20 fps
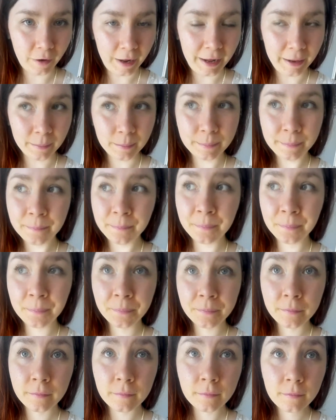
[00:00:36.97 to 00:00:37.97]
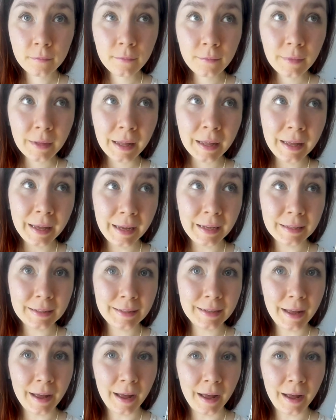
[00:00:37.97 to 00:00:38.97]
flame.
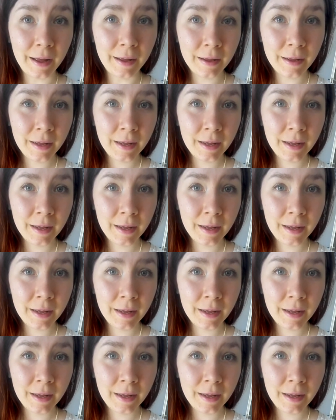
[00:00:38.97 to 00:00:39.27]
It's a